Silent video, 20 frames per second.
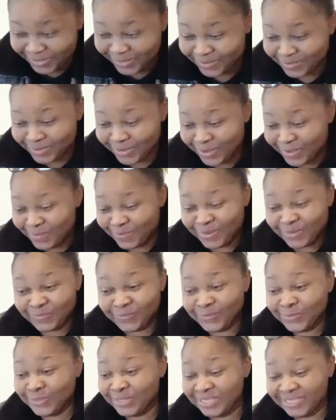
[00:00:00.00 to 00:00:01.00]
oh you go you
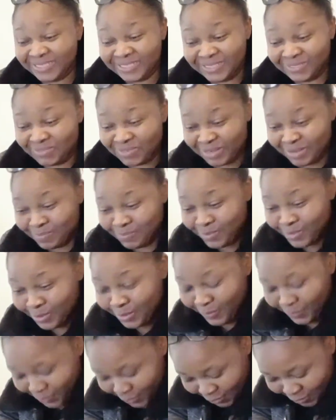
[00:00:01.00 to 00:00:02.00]
food this is really
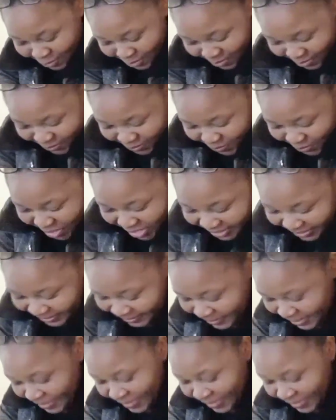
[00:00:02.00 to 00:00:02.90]
beautiful to be frank